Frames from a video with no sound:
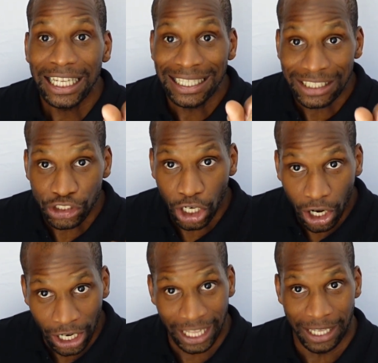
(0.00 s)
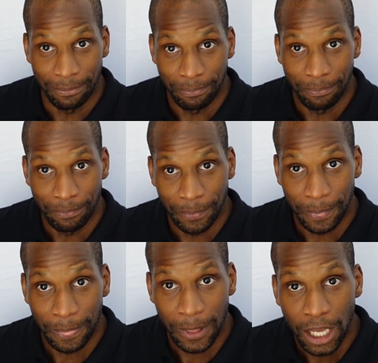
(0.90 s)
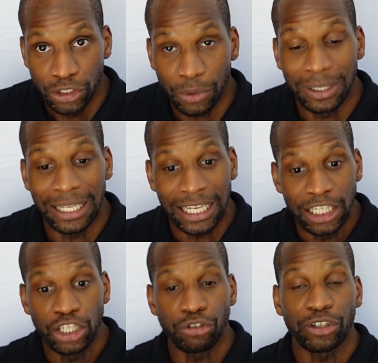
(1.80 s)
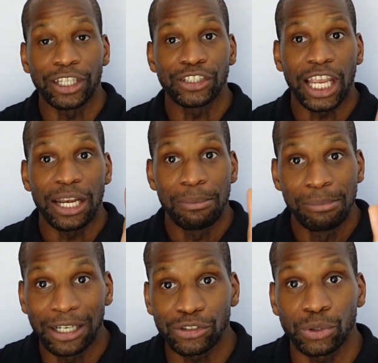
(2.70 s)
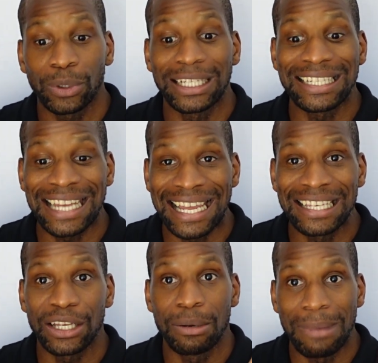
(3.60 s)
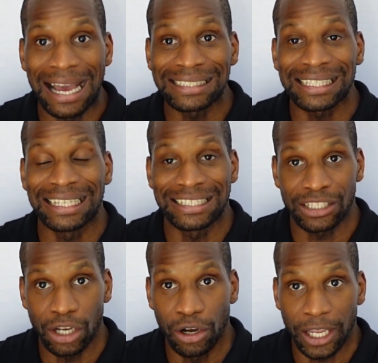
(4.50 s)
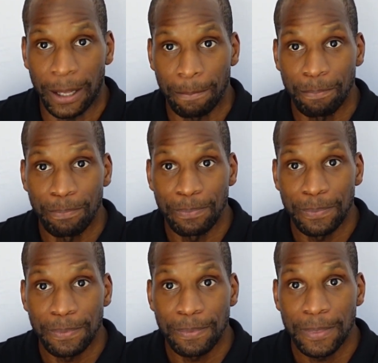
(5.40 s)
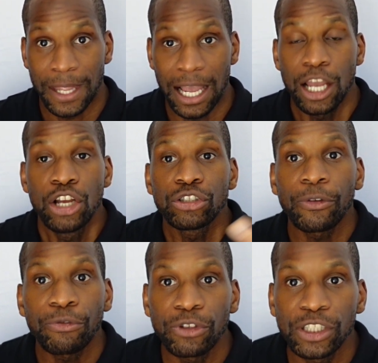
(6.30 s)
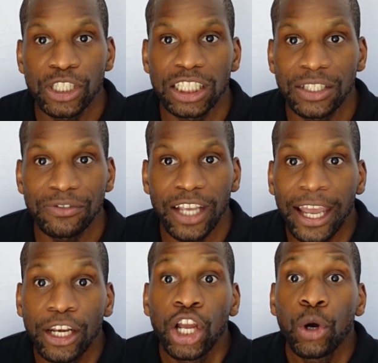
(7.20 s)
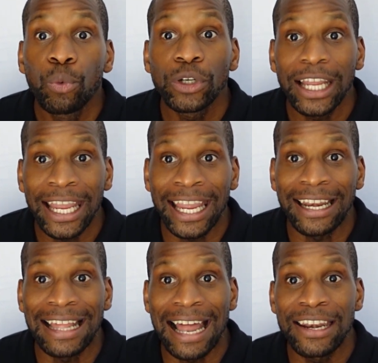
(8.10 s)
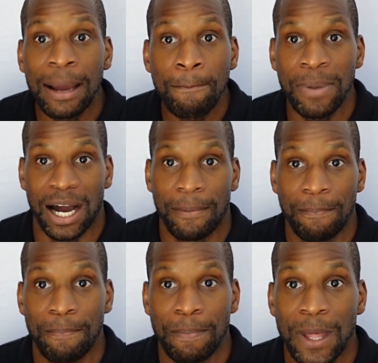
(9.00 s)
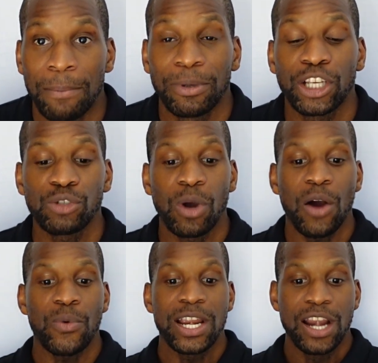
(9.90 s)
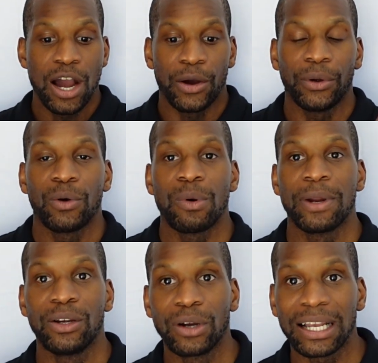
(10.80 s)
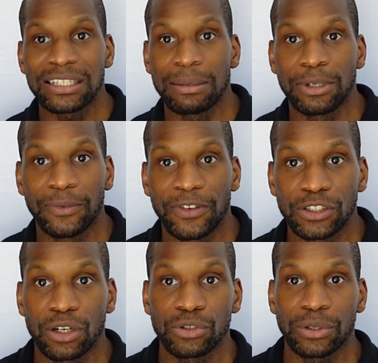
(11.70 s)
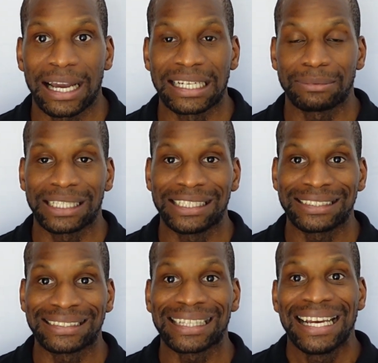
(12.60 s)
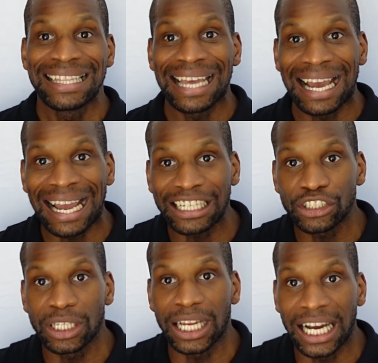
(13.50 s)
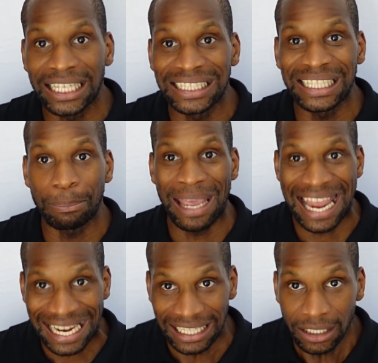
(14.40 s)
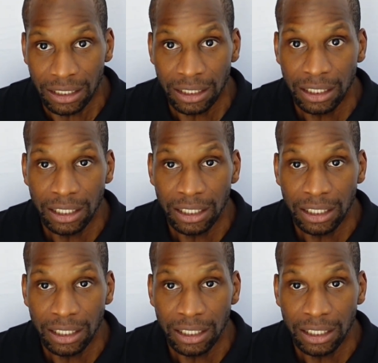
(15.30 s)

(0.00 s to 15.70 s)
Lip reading: is a target. So an increase in muscle and tendon mass is a target. So 3 sets of 10 would hit that number. Because what we know when we look at some of the physiological adaptations that actually underpin